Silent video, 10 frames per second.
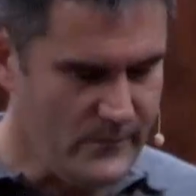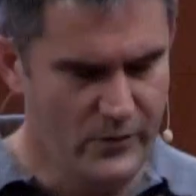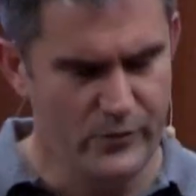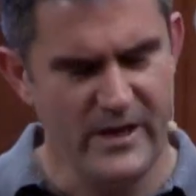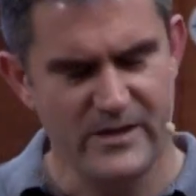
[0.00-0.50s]

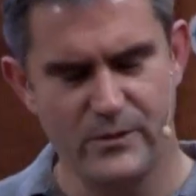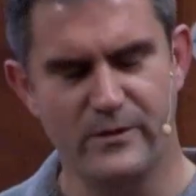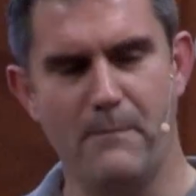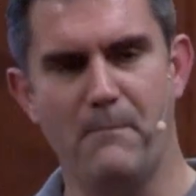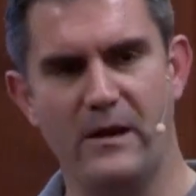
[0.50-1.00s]
Yes, you
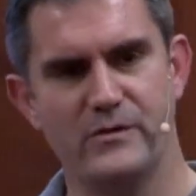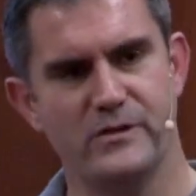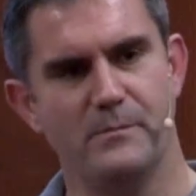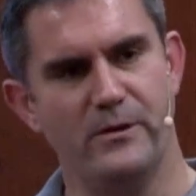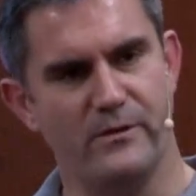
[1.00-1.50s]
can embellish
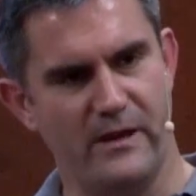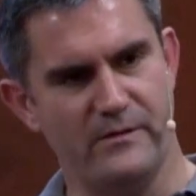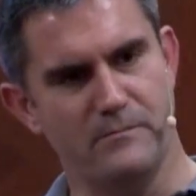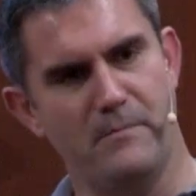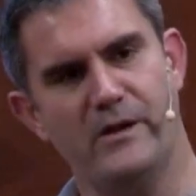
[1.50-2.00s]
them, and you can add
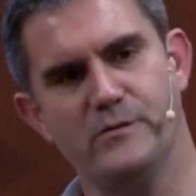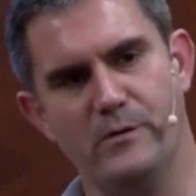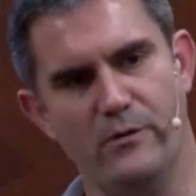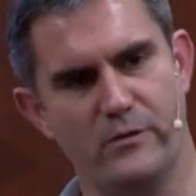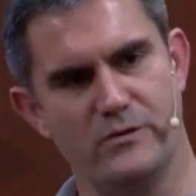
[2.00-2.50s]
some management
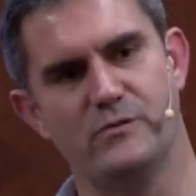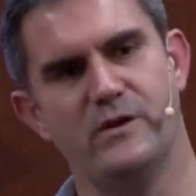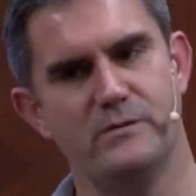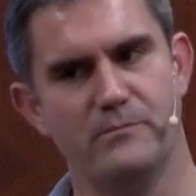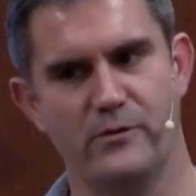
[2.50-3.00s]
and
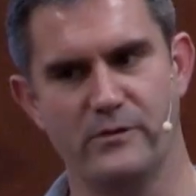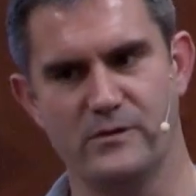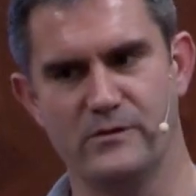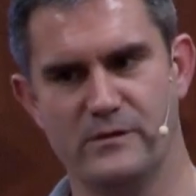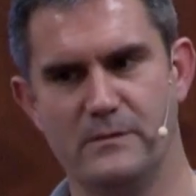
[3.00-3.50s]
orchestration products
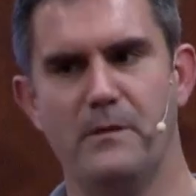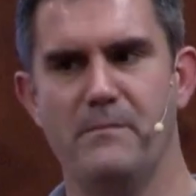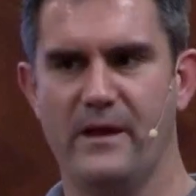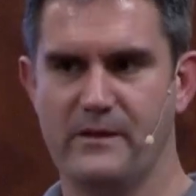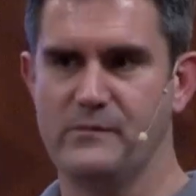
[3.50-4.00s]
onto them and
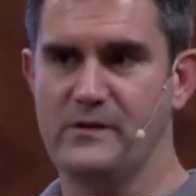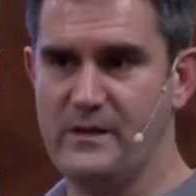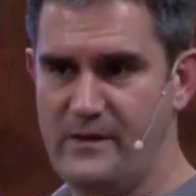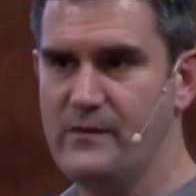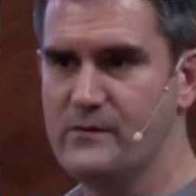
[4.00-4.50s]
make them sing
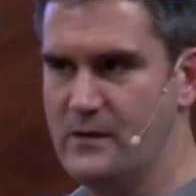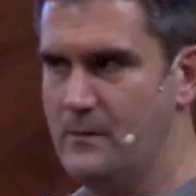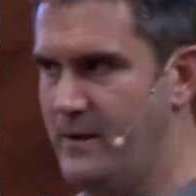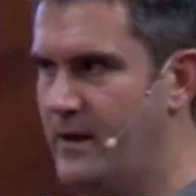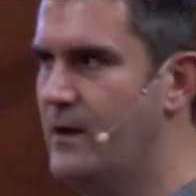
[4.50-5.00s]
and dance a little
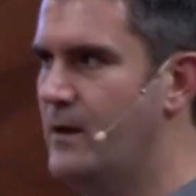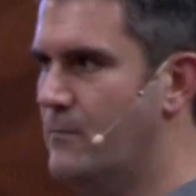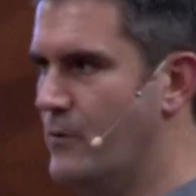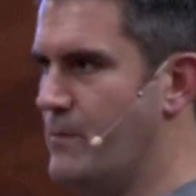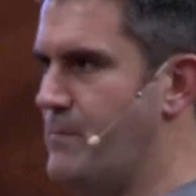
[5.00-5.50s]
bit,
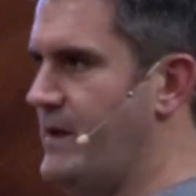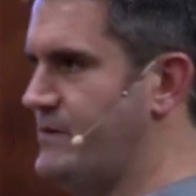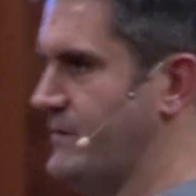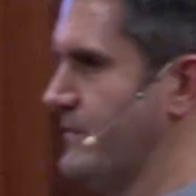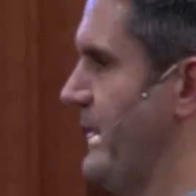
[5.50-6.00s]
but the basics are